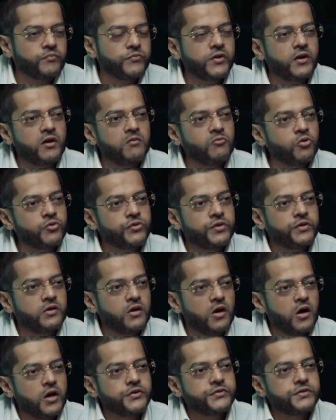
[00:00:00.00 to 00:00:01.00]
there are more than
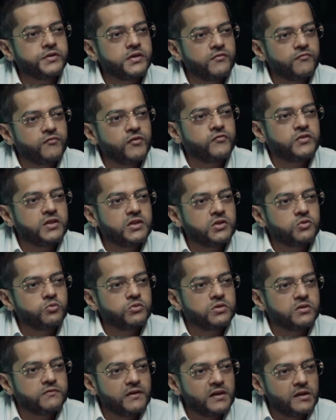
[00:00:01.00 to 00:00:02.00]

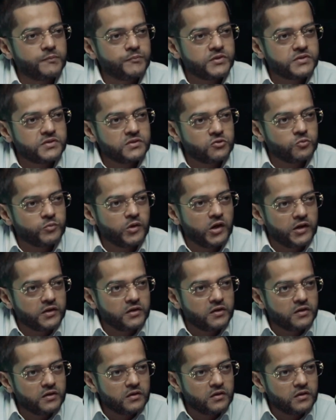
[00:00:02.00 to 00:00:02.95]
152 developers in Dubai.